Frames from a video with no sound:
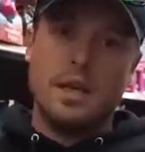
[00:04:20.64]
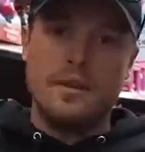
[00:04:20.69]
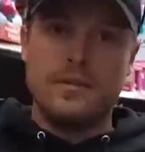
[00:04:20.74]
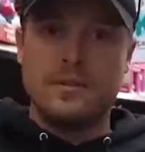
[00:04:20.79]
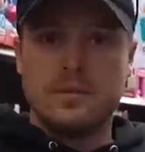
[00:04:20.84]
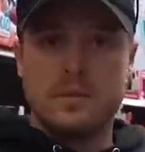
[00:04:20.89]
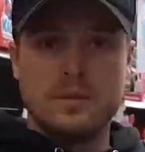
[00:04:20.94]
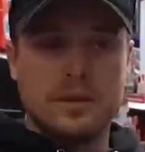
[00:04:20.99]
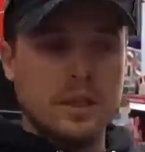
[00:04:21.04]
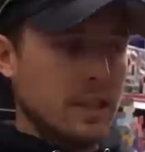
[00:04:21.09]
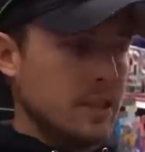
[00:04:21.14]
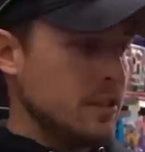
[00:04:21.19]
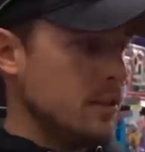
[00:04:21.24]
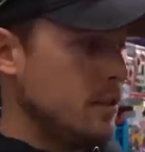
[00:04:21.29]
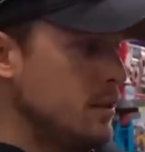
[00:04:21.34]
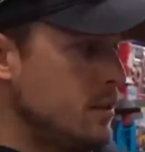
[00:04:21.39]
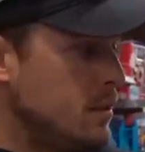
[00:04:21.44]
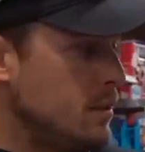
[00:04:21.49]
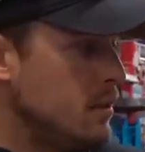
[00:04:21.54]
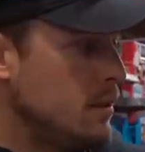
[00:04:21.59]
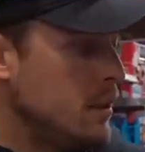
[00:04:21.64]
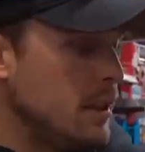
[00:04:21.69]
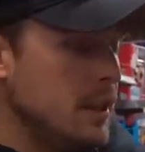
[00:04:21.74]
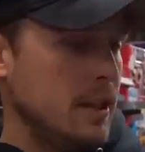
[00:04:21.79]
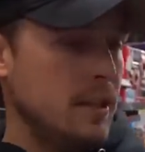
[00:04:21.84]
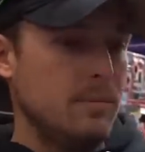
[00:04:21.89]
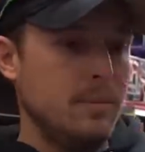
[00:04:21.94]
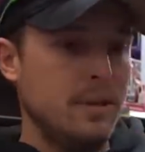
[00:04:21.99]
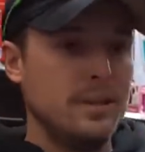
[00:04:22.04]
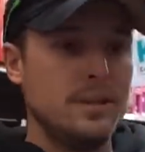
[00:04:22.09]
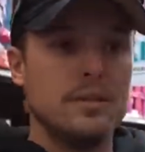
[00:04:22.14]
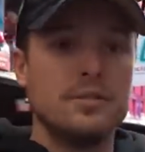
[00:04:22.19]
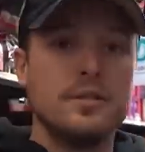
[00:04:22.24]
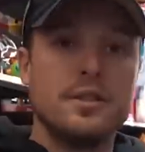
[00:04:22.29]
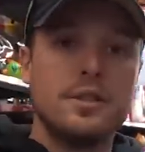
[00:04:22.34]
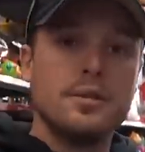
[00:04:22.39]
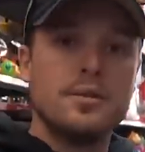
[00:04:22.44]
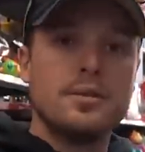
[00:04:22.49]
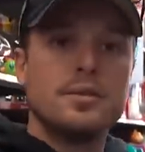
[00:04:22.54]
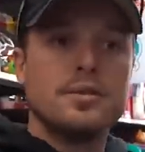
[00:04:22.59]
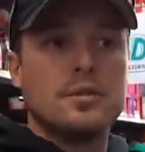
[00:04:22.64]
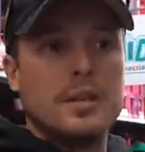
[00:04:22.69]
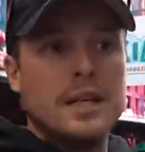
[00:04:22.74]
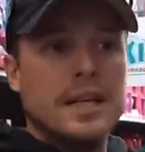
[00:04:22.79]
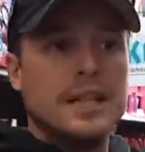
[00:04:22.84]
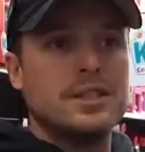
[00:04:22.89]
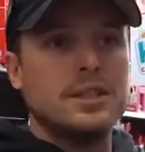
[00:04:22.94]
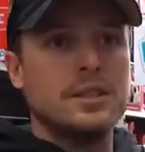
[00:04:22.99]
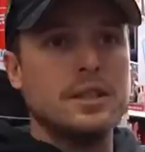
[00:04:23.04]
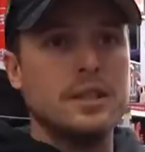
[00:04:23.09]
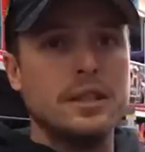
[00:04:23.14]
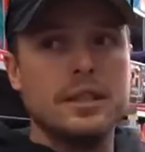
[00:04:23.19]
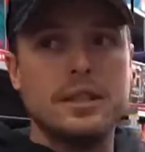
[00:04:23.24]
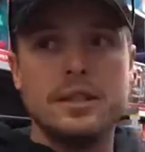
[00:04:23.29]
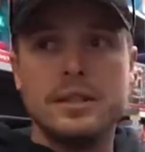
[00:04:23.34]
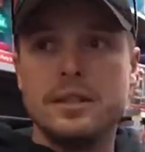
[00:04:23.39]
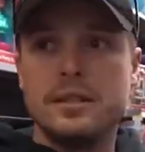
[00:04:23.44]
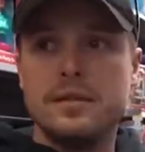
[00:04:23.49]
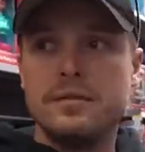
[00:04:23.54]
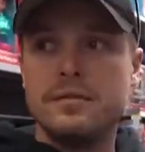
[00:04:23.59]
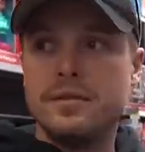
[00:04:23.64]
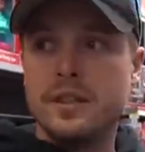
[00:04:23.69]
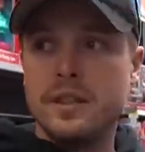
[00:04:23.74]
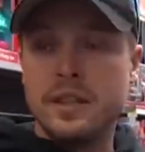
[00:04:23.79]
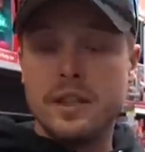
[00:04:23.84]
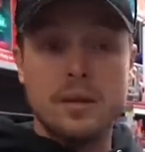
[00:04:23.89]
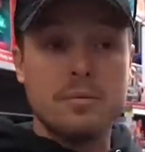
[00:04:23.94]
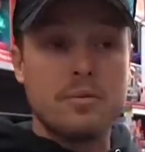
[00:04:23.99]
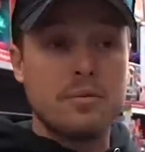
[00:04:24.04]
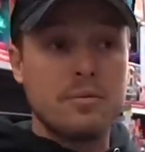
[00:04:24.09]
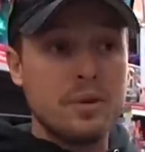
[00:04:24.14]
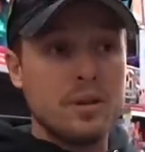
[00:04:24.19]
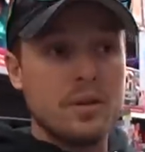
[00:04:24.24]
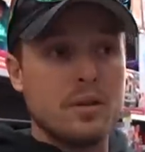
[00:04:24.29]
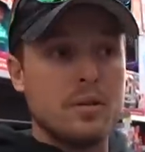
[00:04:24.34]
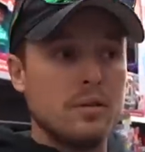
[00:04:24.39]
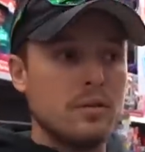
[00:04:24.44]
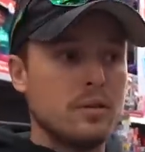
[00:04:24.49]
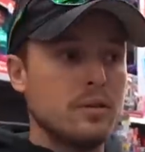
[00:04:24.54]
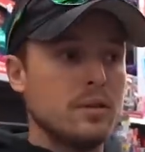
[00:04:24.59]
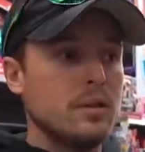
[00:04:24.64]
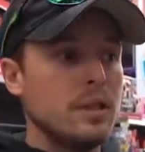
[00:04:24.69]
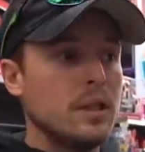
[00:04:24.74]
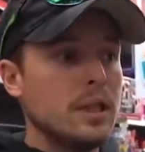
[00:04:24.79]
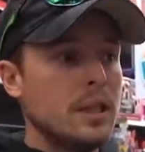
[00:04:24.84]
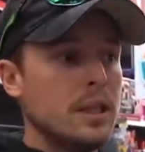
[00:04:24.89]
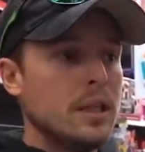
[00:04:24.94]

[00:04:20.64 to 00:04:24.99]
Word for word: I haven't told you guys is uh, myself and the Googans are actually filling up three carts